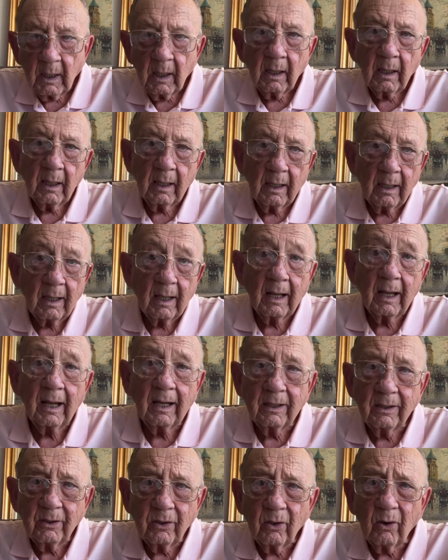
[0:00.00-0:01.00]

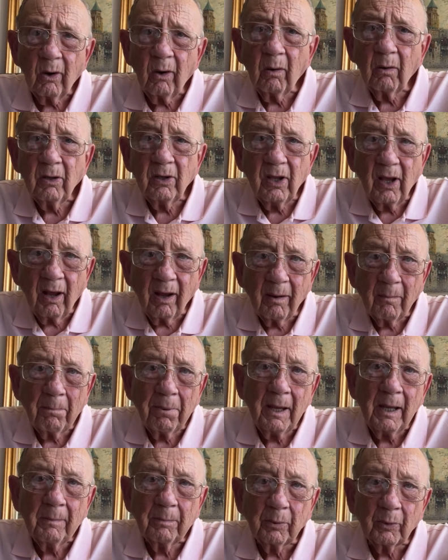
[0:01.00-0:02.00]
And, you know, young
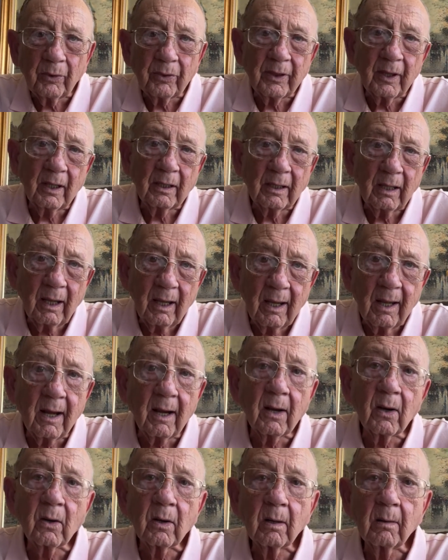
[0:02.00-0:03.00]
people think they
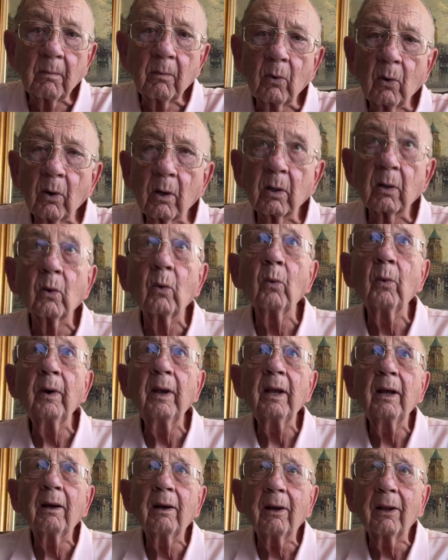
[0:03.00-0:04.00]
are immortal.
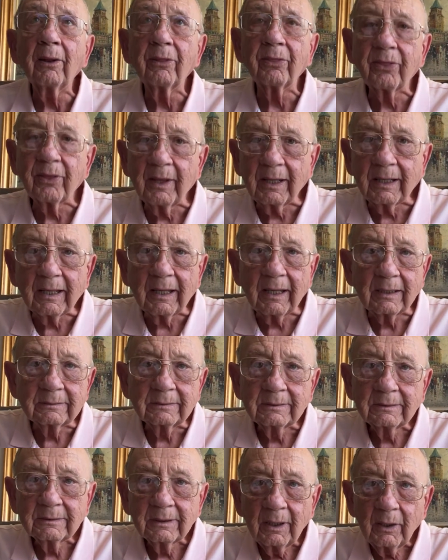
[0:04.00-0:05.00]
We all think it.
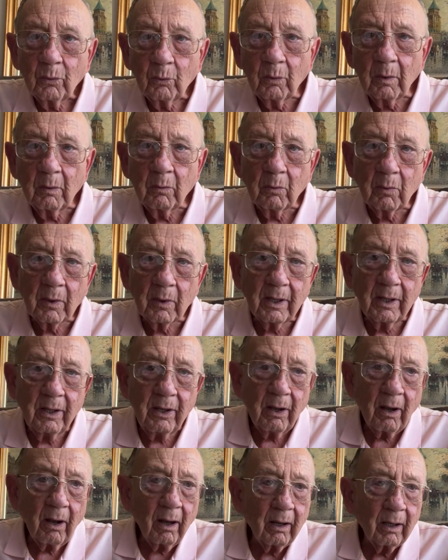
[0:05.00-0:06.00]
When we're
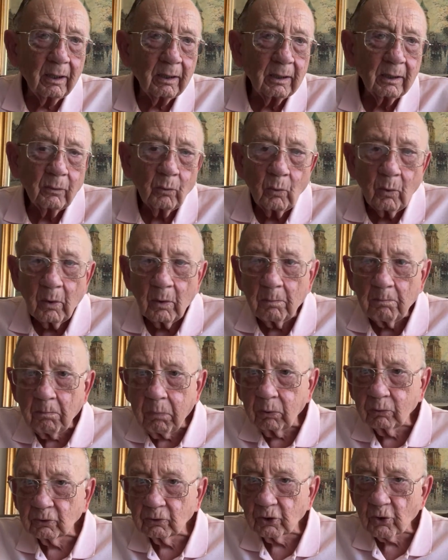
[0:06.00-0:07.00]
young, we're
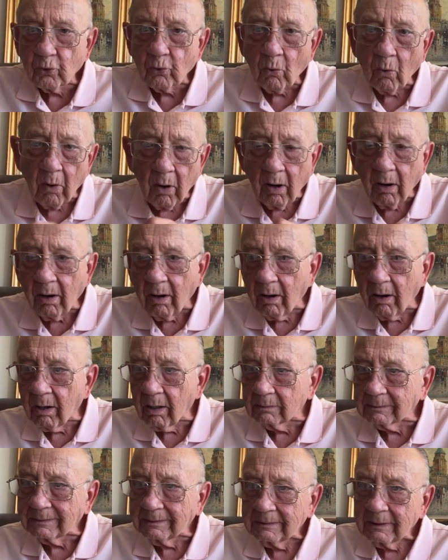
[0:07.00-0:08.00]

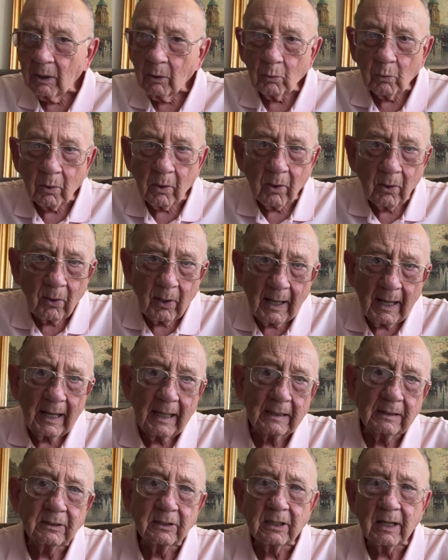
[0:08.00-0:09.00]
strong, we're
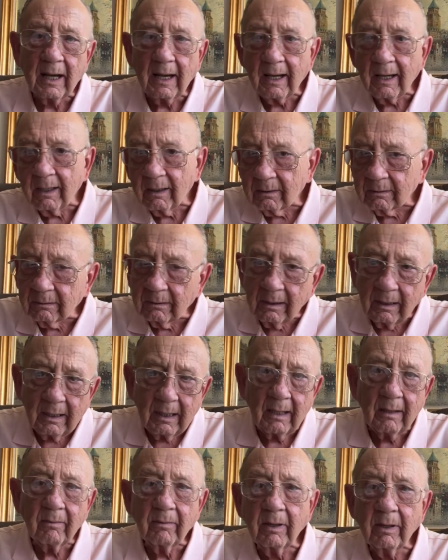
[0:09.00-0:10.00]
agile and
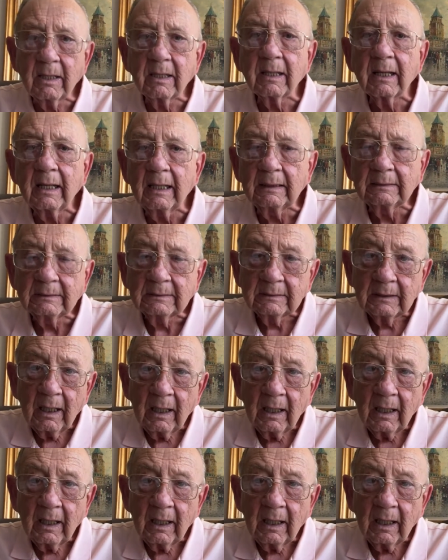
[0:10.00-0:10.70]
everything.